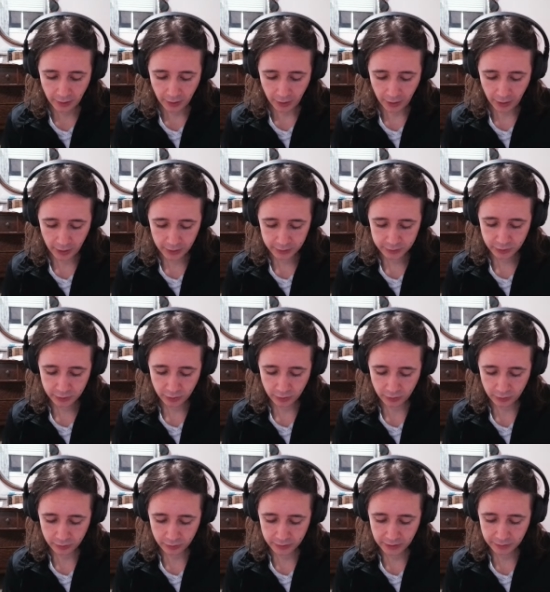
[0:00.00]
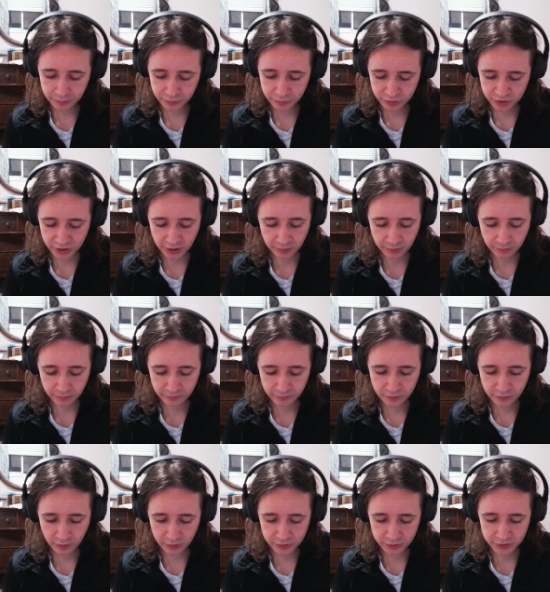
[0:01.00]
Honk your horn and proceed with
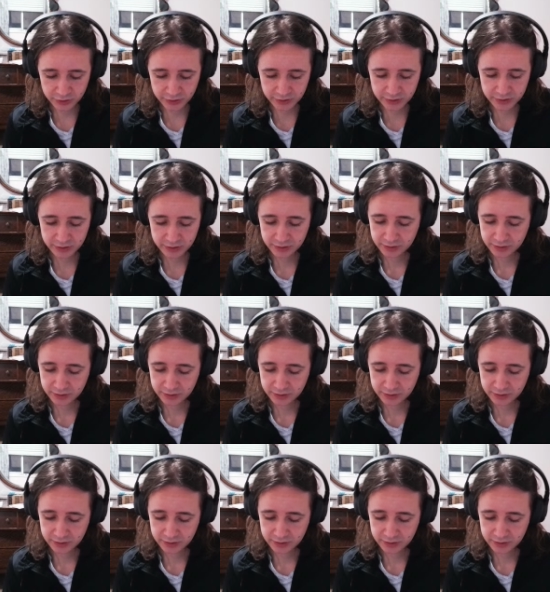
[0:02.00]
cautions.